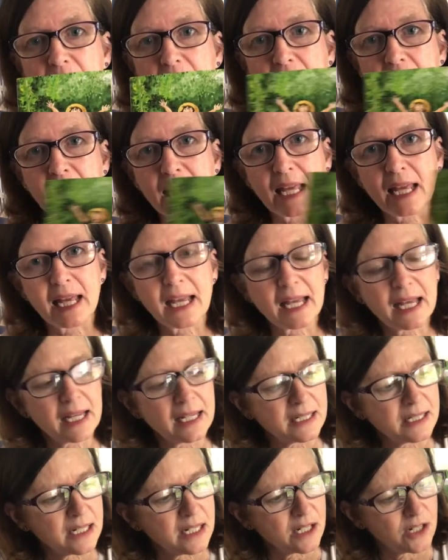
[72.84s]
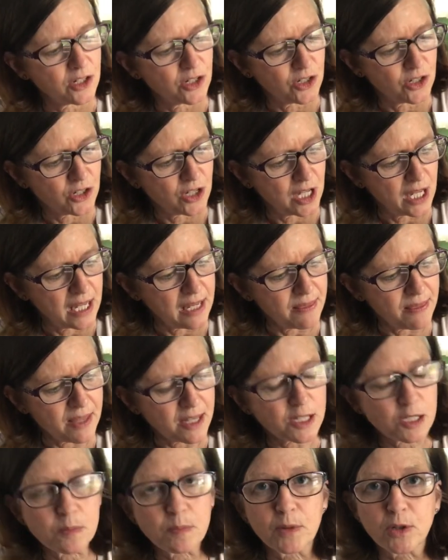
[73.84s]
and in
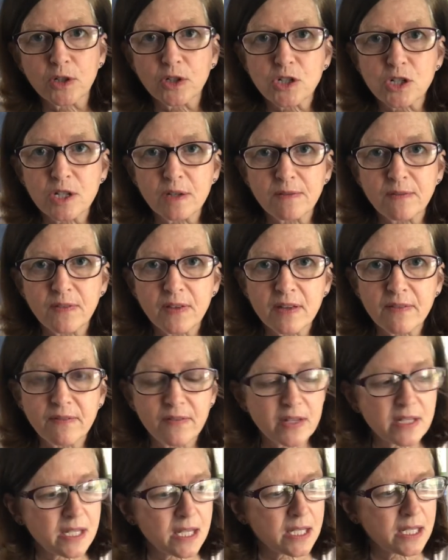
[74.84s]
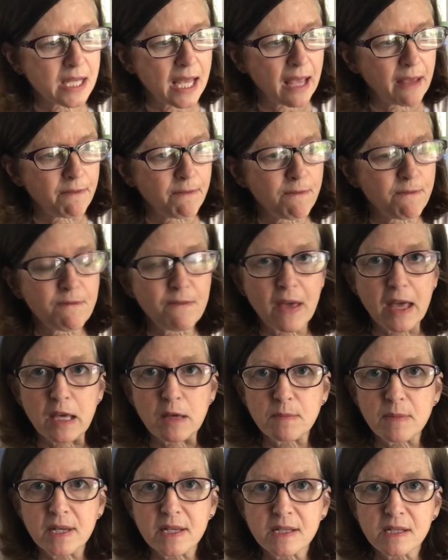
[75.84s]
this book she visits a
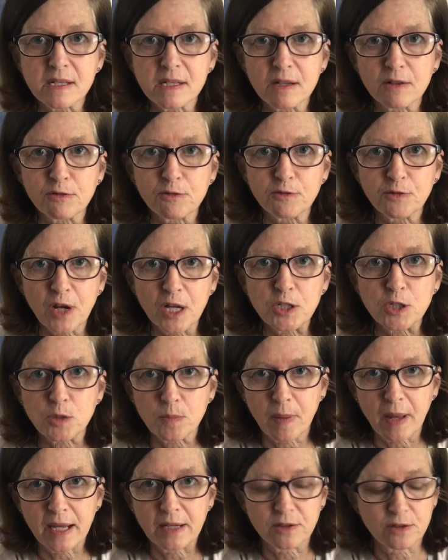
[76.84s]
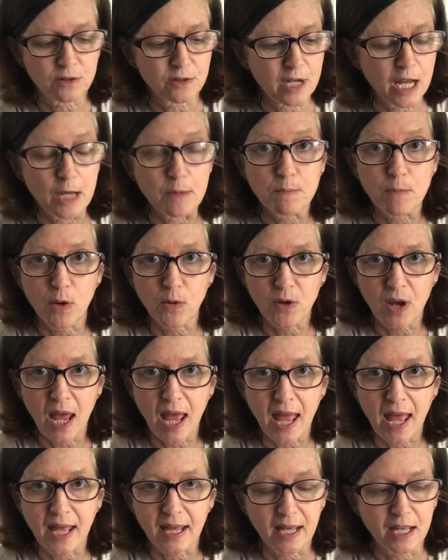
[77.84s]
famous French painter named
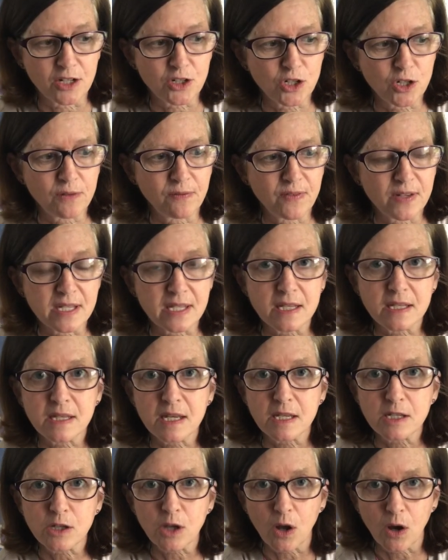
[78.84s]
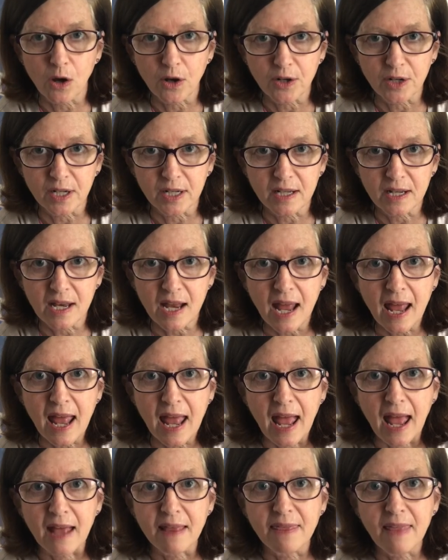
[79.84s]
Monet, and she visits his garden,
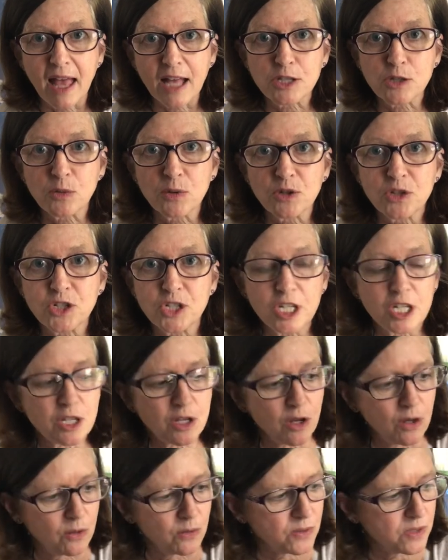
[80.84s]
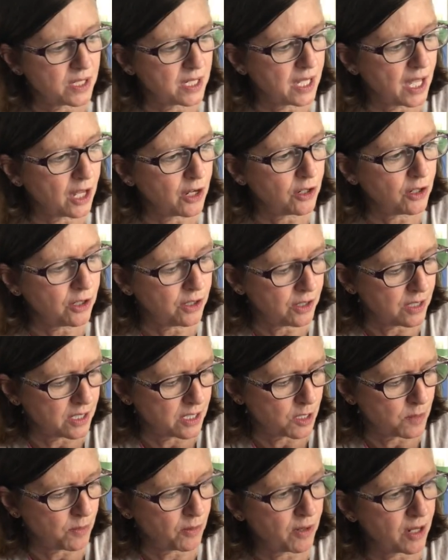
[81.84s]
and that's where she goes to get her
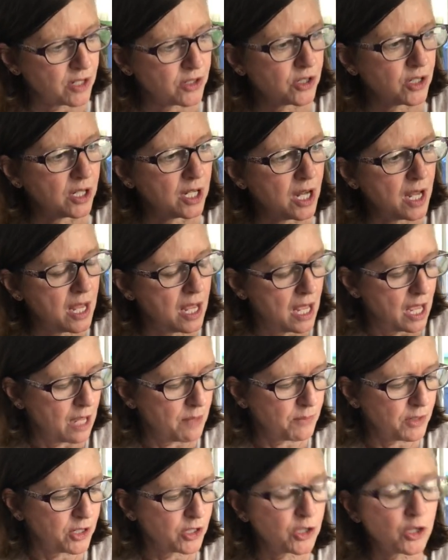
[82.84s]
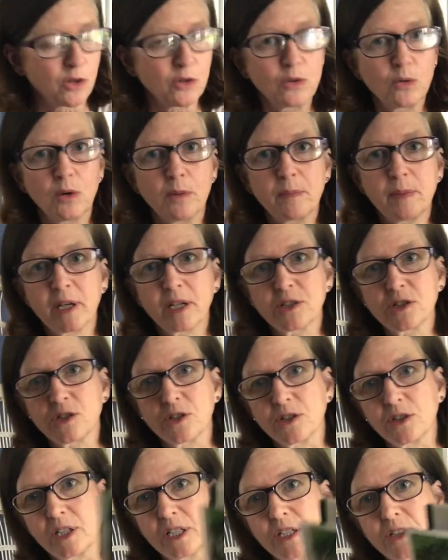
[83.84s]
inspiration. I'm going to show you a
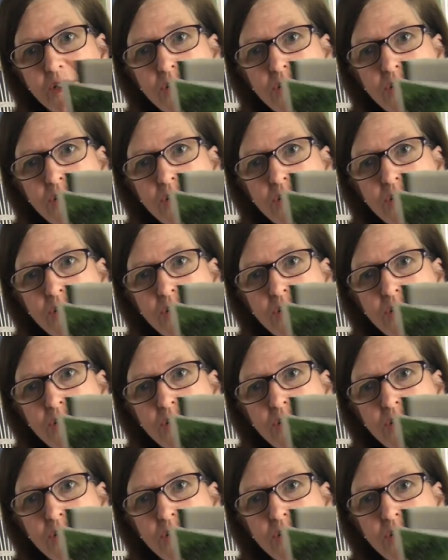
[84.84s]
picture. Here